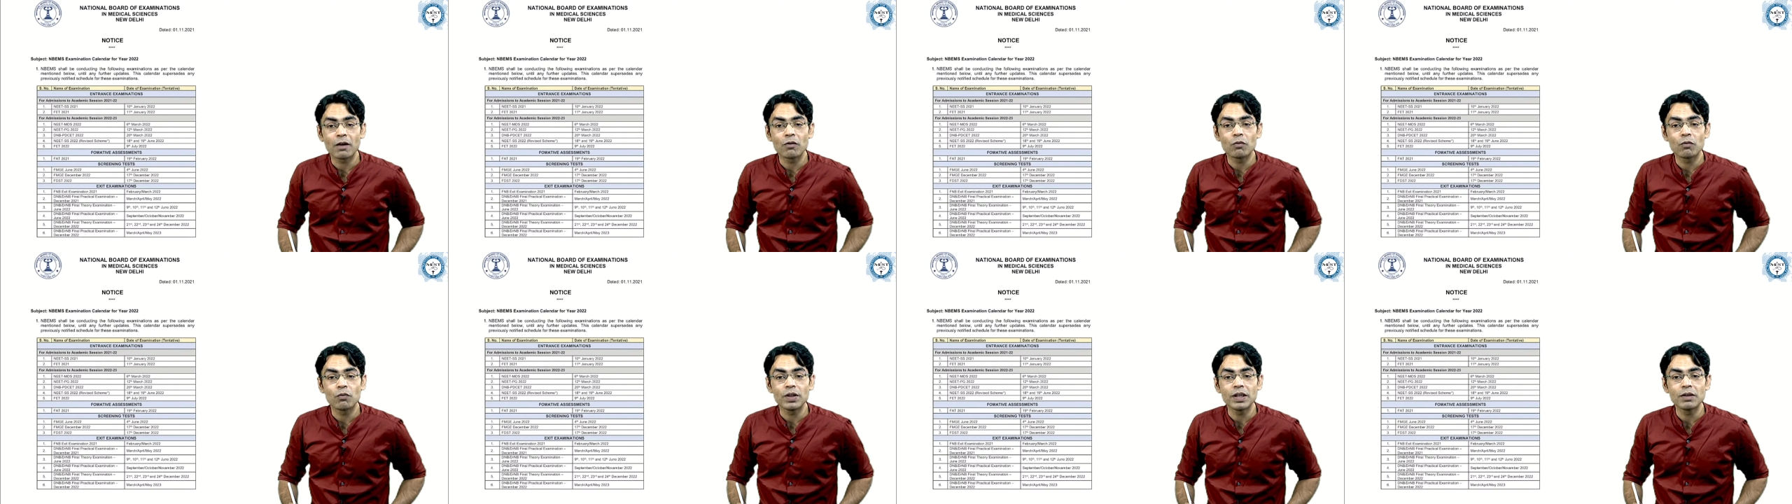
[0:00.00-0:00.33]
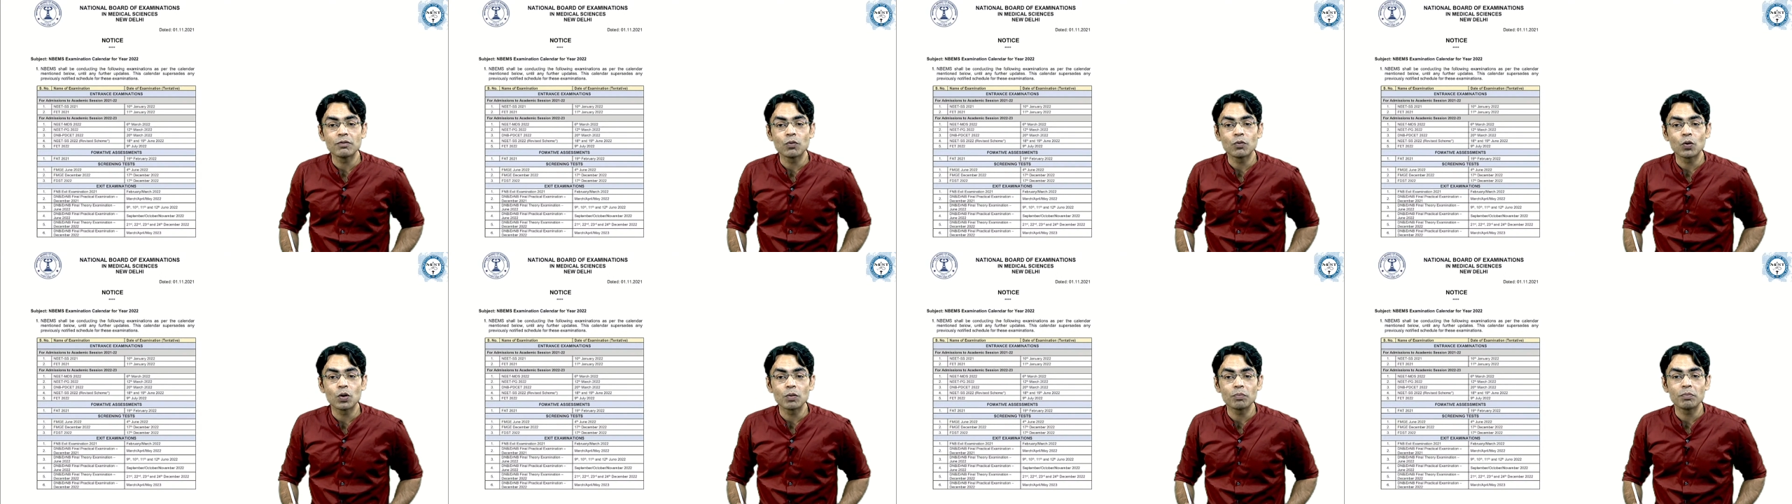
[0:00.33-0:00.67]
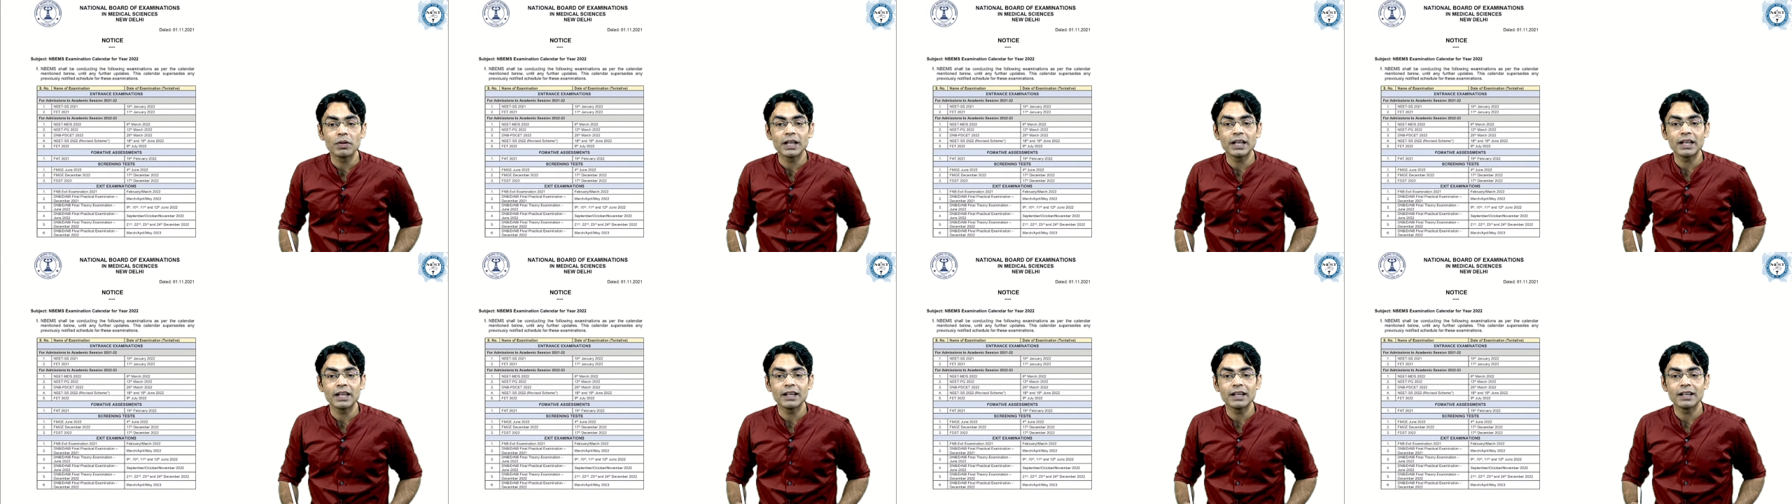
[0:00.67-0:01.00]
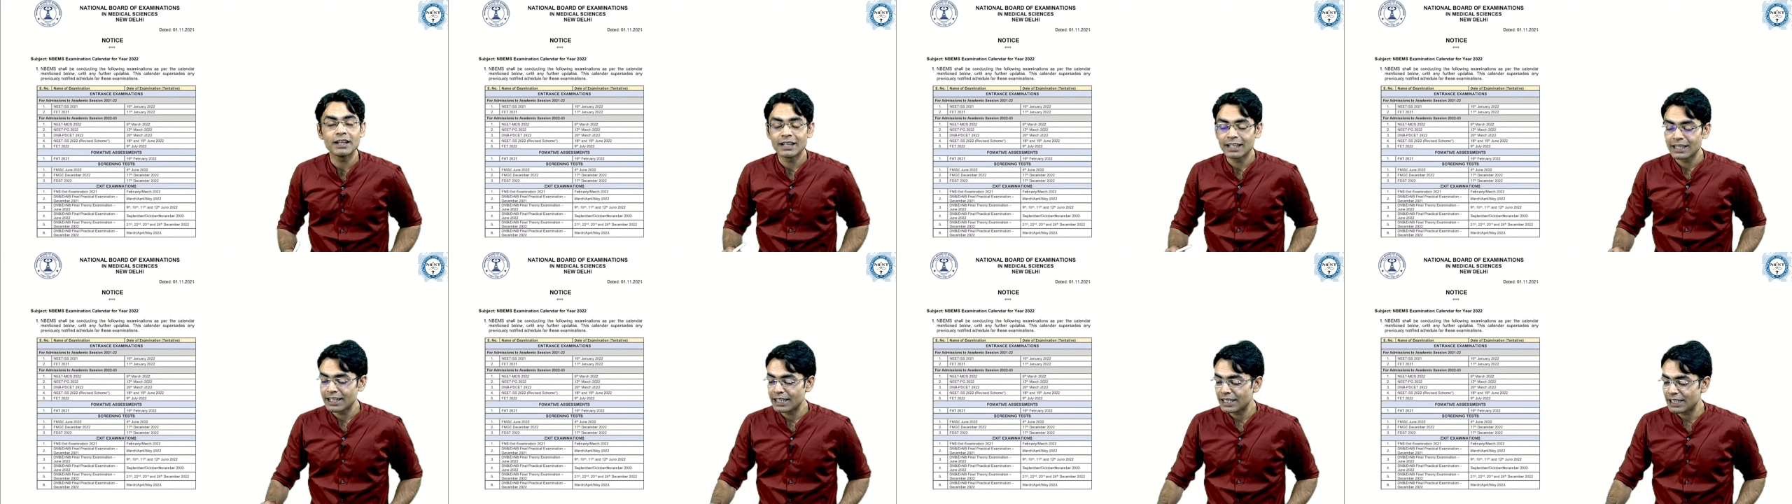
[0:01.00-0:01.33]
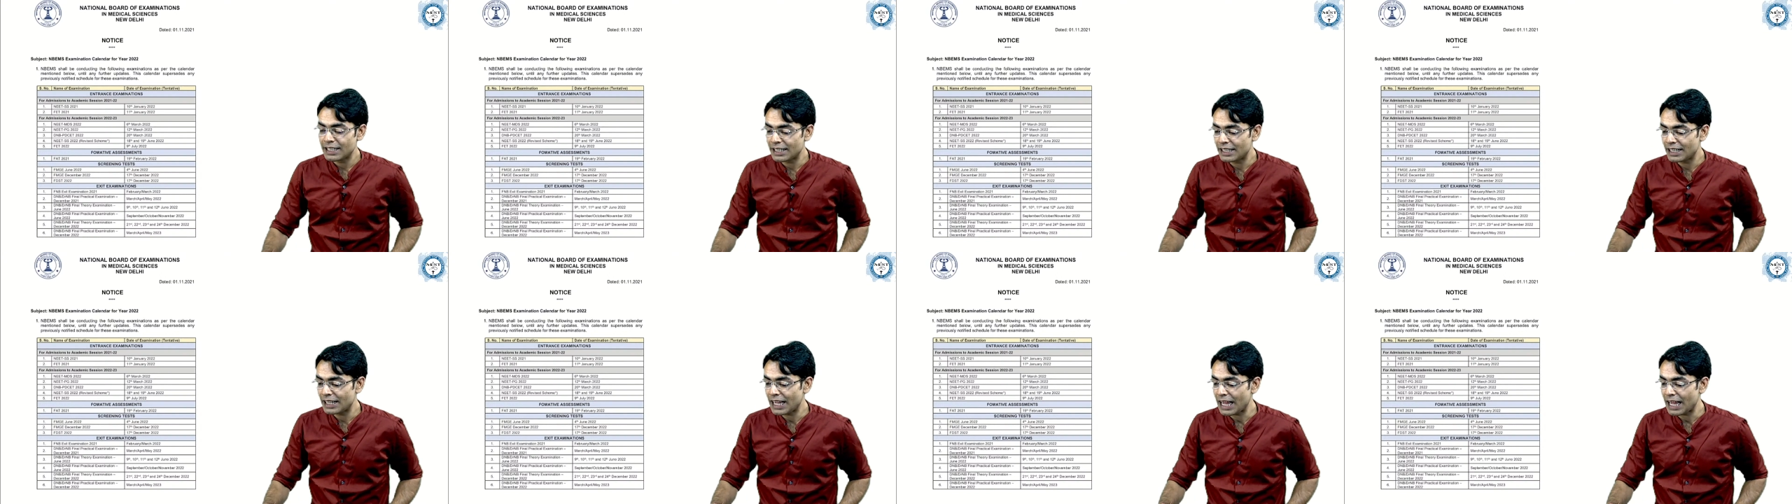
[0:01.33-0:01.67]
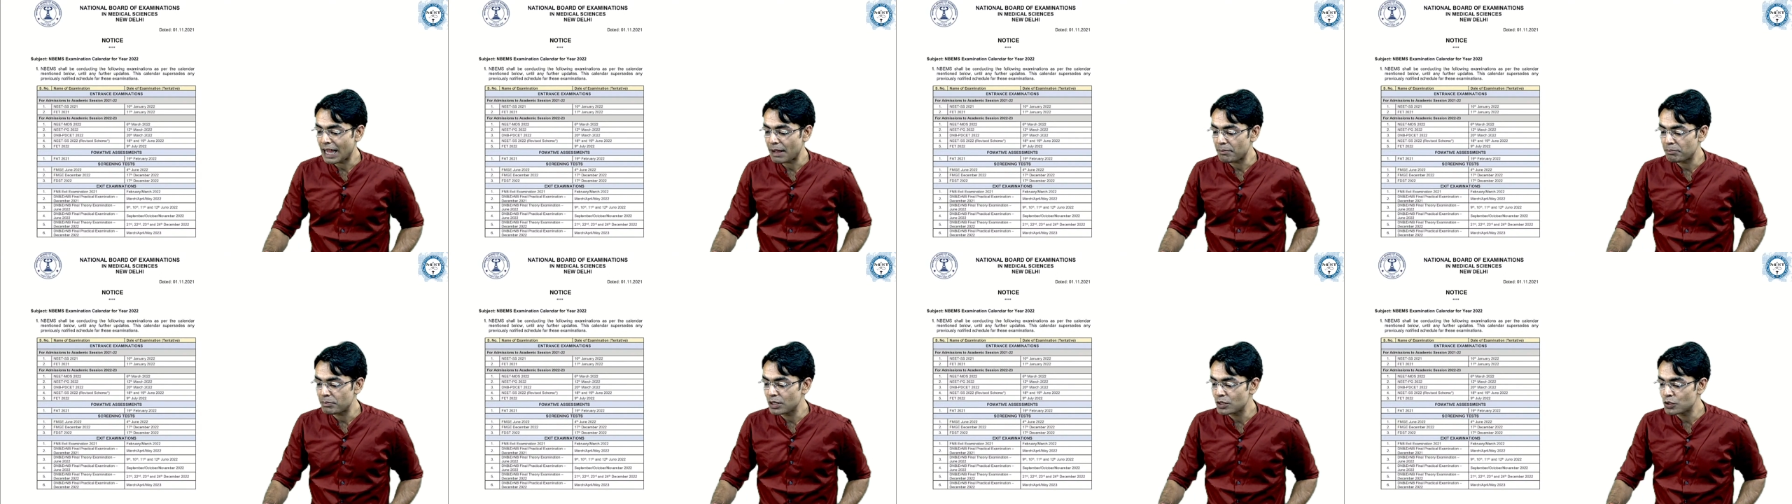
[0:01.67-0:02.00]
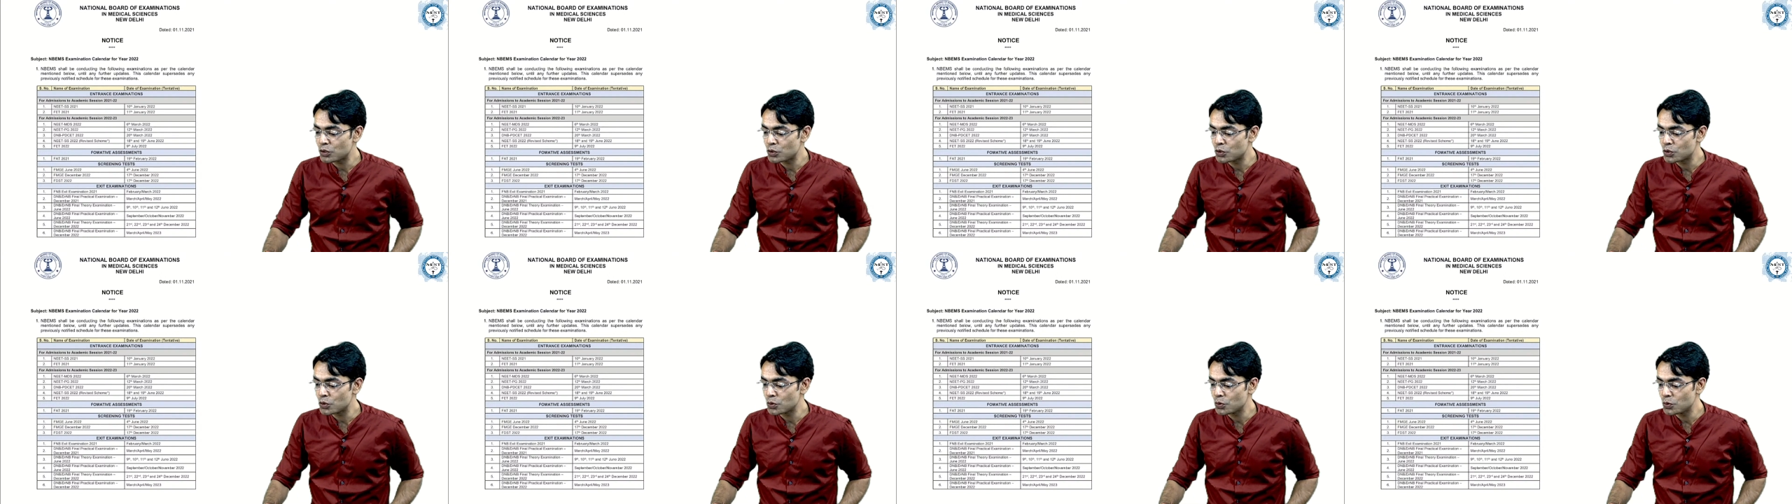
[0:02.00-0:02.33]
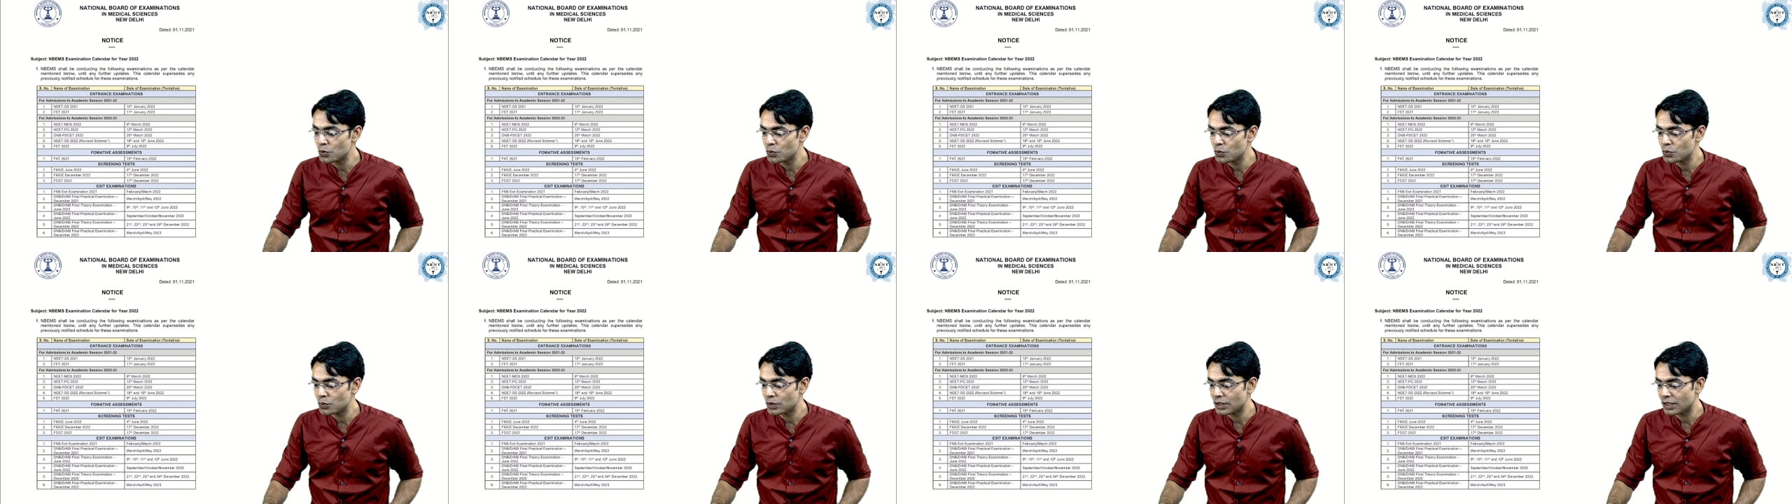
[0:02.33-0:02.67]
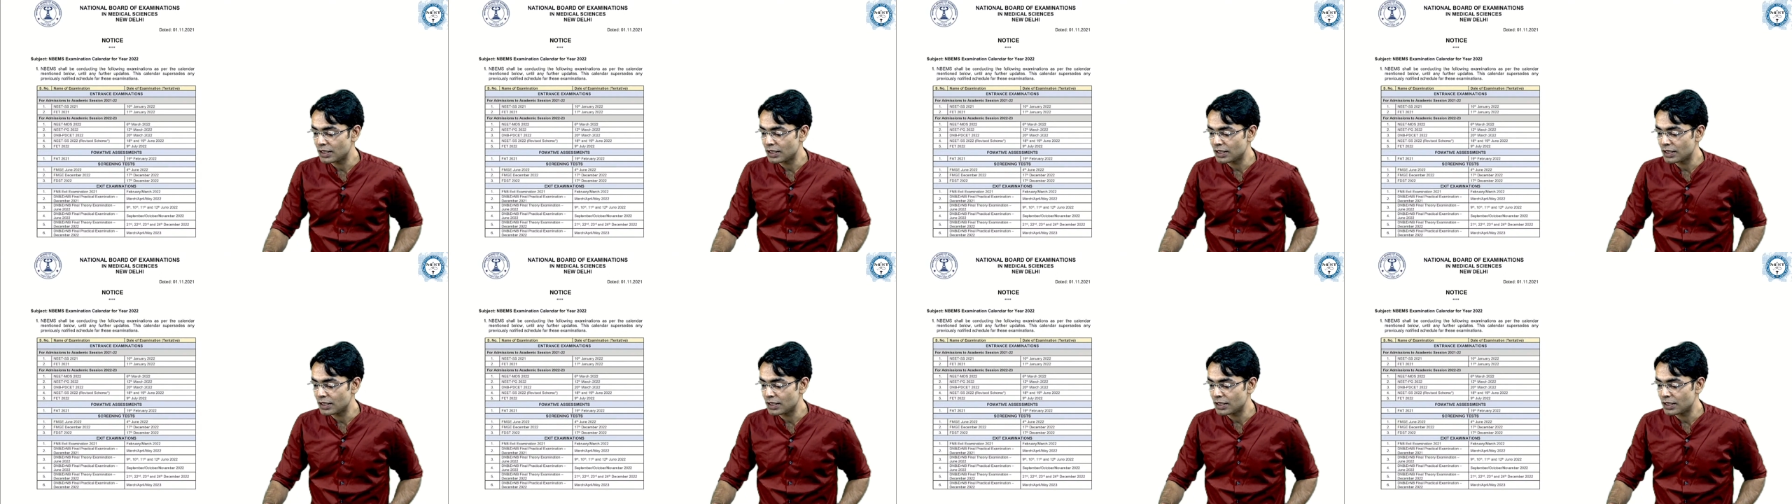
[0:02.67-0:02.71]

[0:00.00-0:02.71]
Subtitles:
we would be happy to